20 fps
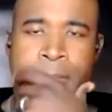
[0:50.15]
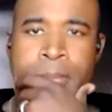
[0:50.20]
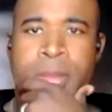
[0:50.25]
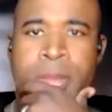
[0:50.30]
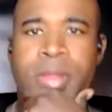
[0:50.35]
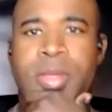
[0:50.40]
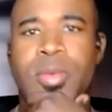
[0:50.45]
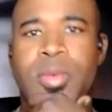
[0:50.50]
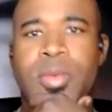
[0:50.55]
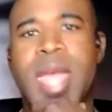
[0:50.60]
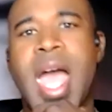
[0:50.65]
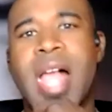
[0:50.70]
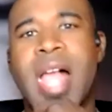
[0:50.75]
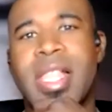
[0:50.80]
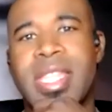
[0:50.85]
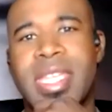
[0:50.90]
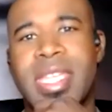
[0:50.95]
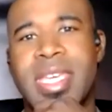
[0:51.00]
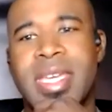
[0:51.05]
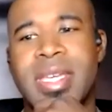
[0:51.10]
The
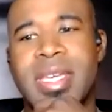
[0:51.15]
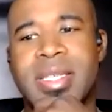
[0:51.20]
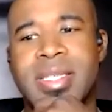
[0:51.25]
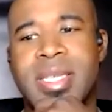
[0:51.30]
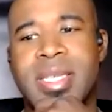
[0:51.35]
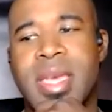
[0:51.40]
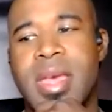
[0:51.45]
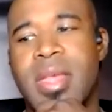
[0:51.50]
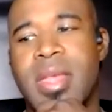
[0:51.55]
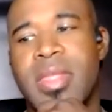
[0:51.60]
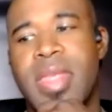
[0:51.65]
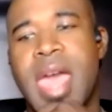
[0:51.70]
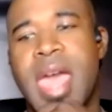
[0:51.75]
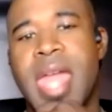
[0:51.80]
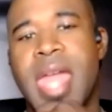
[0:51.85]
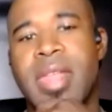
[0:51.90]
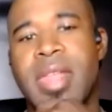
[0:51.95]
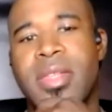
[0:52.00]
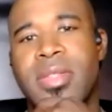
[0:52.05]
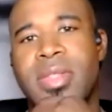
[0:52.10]
reality is
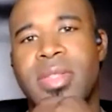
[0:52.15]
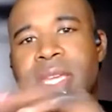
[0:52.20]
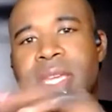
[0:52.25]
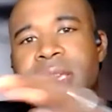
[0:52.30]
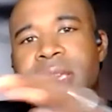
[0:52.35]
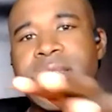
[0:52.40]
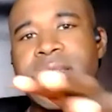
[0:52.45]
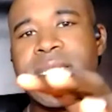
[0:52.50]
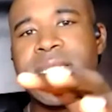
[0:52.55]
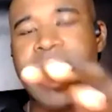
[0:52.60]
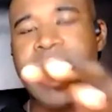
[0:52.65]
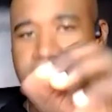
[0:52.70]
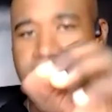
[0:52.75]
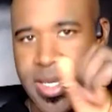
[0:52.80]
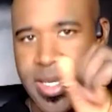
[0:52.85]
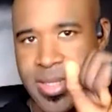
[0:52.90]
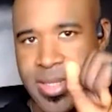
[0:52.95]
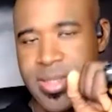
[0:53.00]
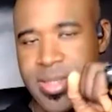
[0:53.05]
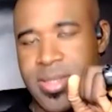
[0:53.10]
that these
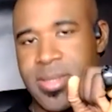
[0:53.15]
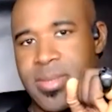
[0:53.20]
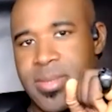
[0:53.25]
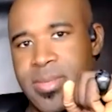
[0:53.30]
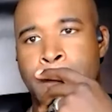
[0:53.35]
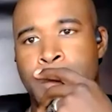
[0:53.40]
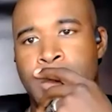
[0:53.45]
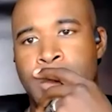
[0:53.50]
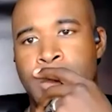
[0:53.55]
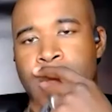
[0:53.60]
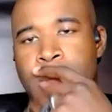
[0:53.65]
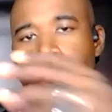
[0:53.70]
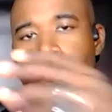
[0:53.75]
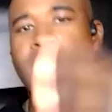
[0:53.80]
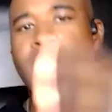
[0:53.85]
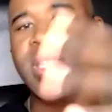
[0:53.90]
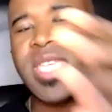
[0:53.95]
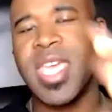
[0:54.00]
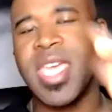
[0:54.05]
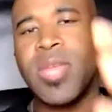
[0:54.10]
days,
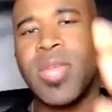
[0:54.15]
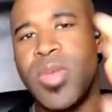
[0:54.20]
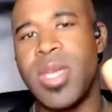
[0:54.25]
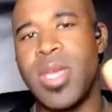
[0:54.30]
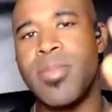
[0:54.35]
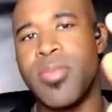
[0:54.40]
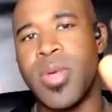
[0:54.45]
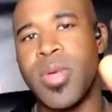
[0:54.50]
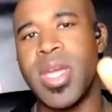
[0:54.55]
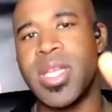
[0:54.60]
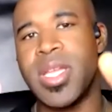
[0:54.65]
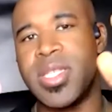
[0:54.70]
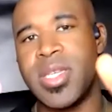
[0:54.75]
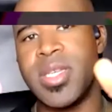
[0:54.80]
what can we bring to